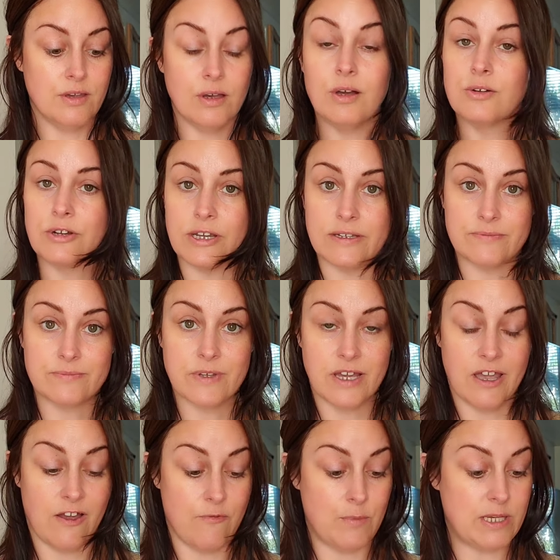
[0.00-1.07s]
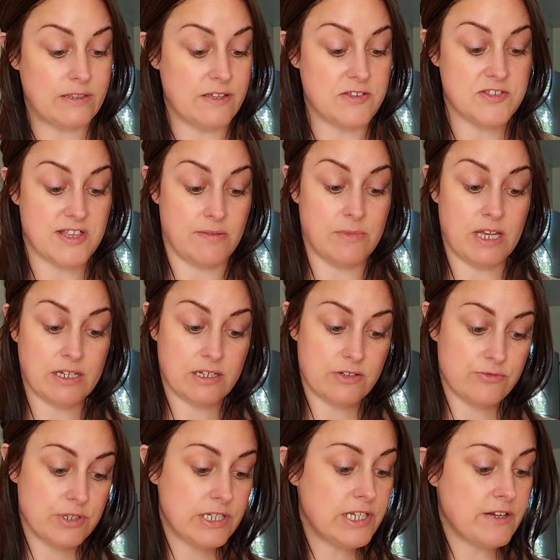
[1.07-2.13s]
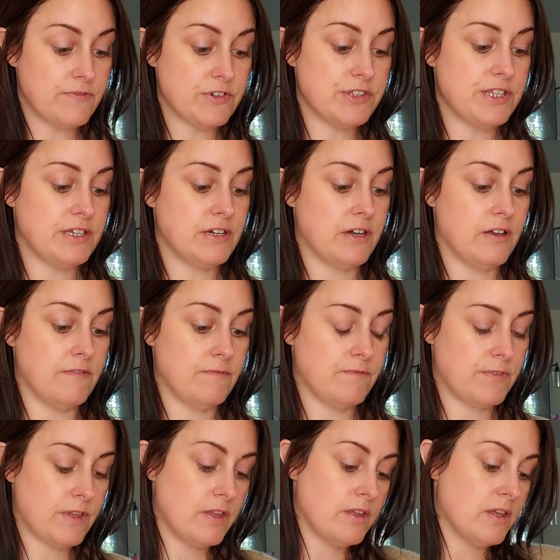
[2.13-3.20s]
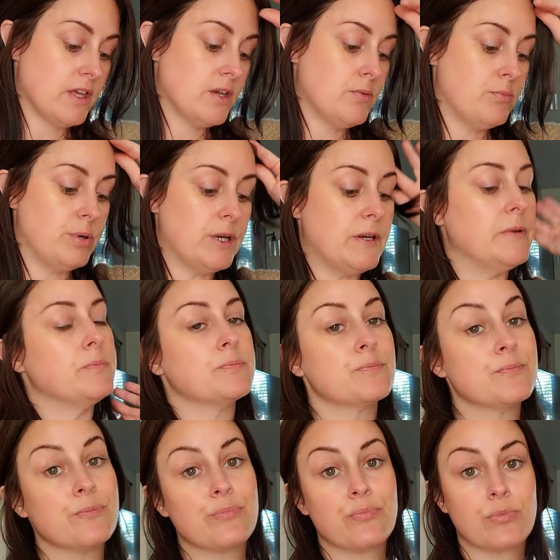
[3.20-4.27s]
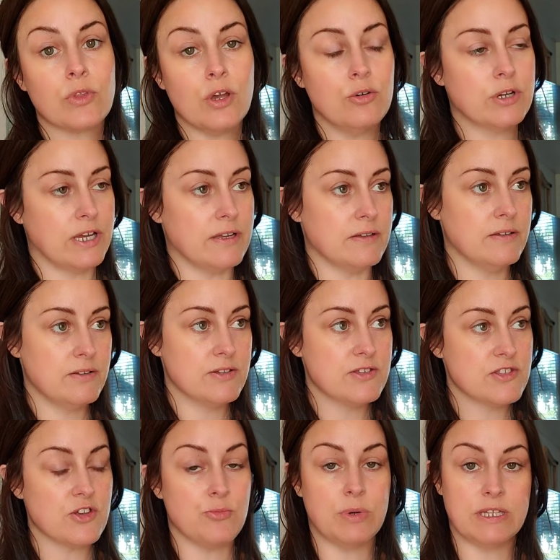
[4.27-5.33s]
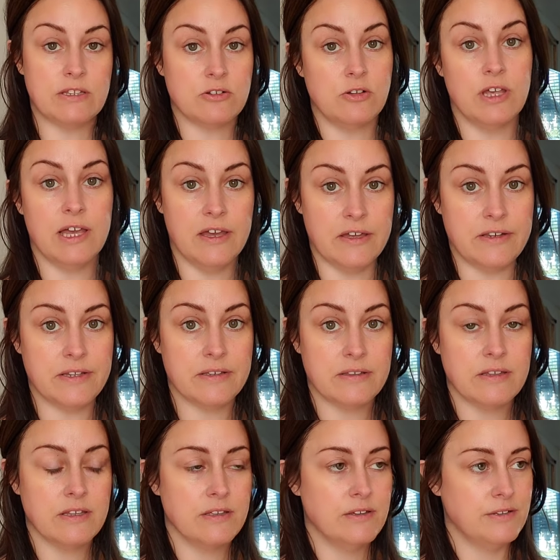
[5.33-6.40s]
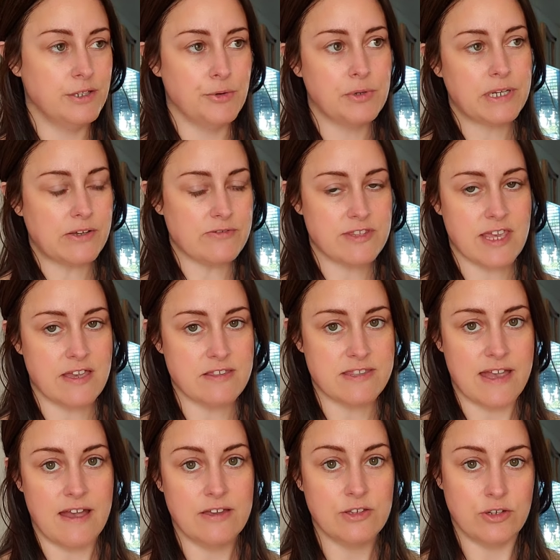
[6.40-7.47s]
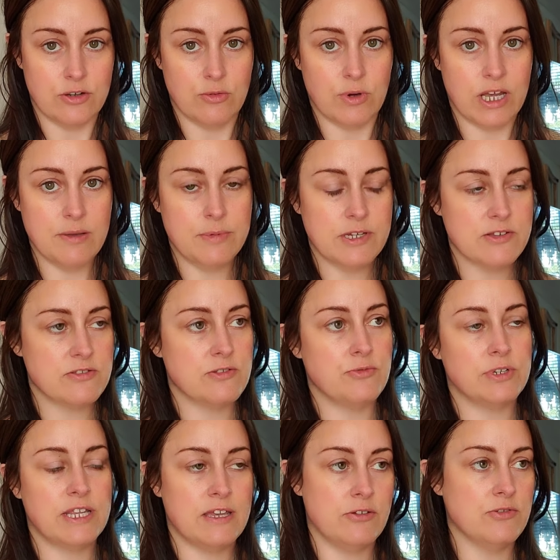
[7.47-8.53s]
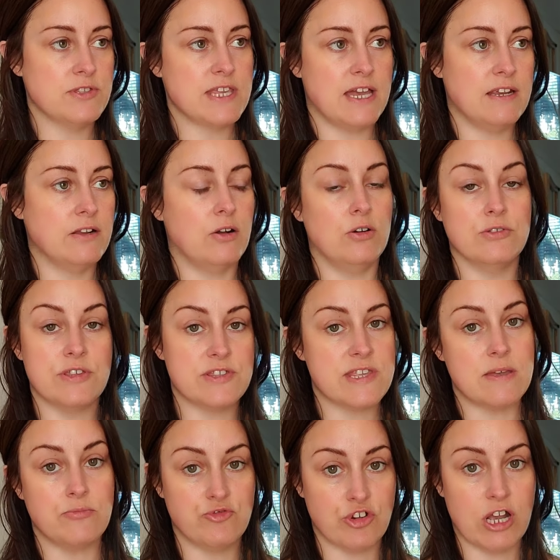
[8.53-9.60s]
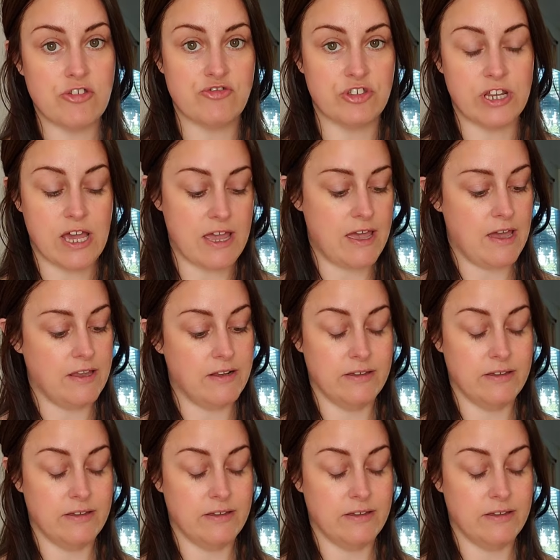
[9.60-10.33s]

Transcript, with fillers: All right, I have my list. I'm not going to read everything up, but okay, so my little hut no one else has that. You know why? Because no one else had all the same trash that I had.